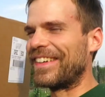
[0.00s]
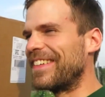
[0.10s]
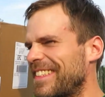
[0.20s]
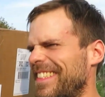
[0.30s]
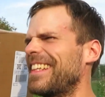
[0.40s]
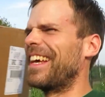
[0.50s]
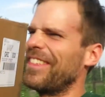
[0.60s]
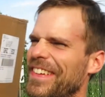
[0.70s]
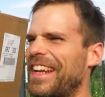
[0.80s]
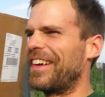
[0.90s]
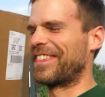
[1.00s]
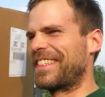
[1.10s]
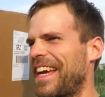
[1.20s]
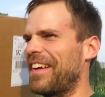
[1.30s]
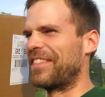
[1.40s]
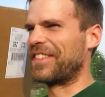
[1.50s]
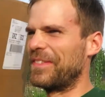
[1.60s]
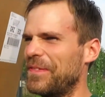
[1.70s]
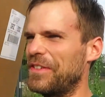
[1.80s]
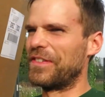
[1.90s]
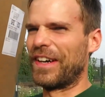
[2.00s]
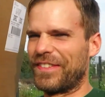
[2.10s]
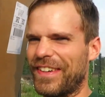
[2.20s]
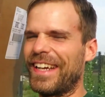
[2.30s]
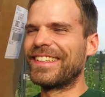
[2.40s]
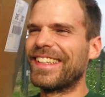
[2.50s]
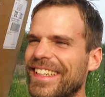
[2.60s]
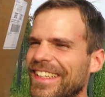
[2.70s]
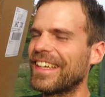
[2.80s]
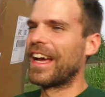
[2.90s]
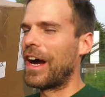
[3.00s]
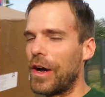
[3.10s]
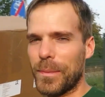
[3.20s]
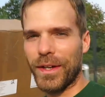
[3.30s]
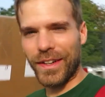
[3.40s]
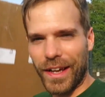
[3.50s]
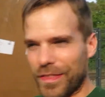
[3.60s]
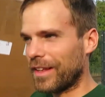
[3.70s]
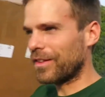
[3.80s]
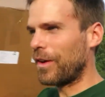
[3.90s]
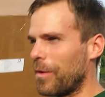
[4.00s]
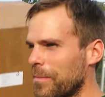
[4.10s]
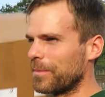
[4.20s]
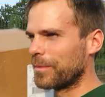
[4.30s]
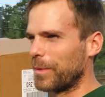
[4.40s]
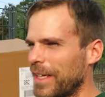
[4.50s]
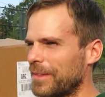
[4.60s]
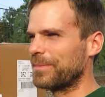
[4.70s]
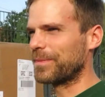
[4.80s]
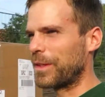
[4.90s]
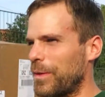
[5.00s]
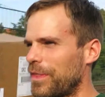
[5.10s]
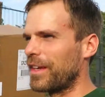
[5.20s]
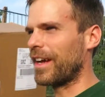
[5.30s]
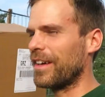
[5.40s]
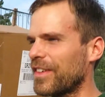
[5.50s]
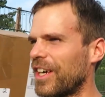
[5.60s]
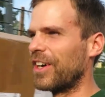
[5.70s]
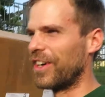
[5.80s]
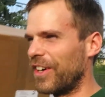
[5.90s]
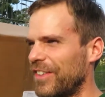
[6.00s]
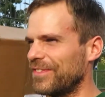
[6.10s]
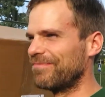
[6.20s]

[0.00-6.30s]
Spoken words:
we still have enough time to move out, right? How am I gonna get that home? Well, good that I have a car.